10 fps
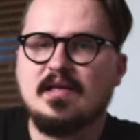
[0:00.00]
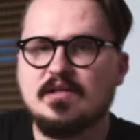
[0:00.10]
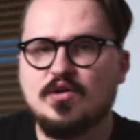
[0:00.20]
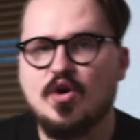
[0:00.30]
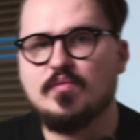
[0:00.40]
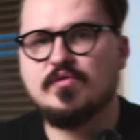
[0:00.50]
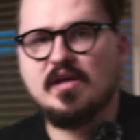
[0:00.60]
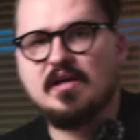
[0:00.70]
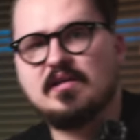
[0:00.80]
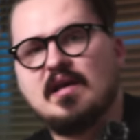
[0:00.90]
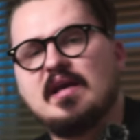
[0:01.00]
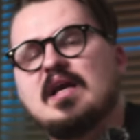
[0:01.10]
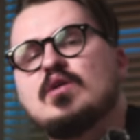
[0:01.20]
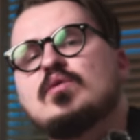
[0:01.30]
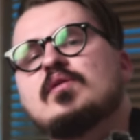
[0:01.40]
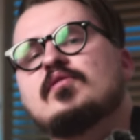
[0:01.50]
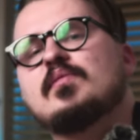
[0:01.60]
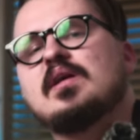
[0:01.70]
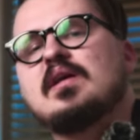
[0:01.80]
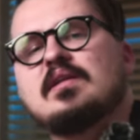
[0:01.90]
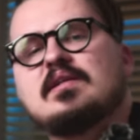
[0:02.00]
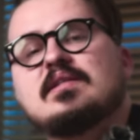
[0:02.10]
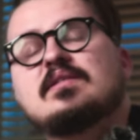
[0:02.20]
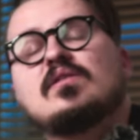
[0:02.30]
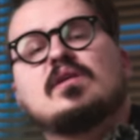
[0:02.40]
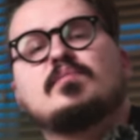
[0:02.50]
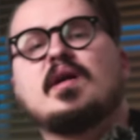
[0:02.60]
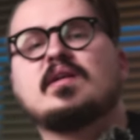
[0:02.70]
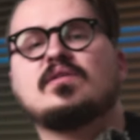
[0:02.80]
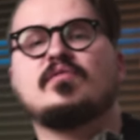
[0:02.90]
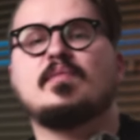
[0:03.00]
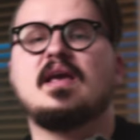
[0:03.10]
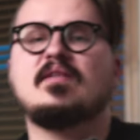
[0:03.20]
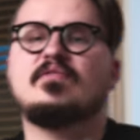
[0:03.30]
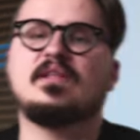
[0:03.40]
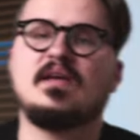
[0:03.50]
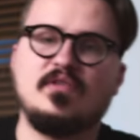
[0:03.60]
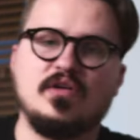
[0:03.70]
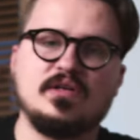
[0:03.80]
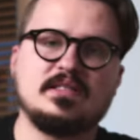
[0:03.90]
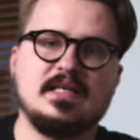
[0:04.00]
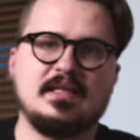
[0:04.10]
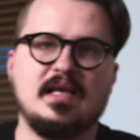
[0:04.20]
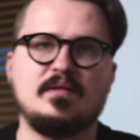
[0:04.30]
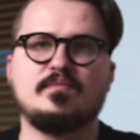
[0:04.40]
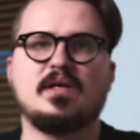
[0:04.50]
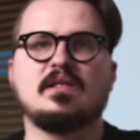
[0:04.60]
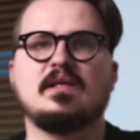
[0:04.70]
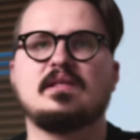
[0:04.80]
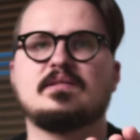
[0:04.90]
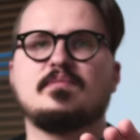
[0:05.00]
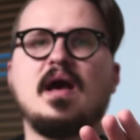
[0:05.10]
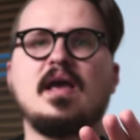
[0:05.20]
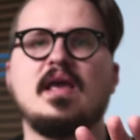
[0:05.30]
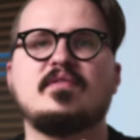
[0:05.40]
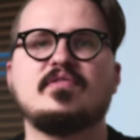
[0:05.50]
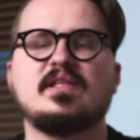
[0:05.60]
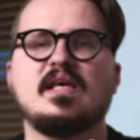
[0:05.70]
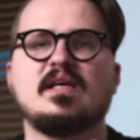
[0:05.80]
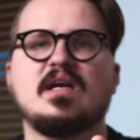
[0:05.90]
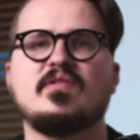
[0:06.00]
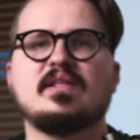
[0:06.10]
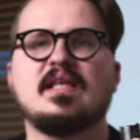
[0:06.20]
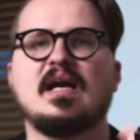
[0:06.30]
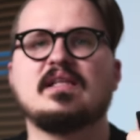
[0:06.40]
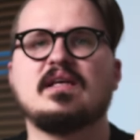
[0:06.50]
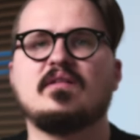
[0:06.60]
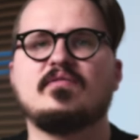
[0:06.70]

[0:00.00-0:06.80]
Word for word: Another object I carry with me, this is not a part of my everyday vlogging setup, but it's my everyday carry tactical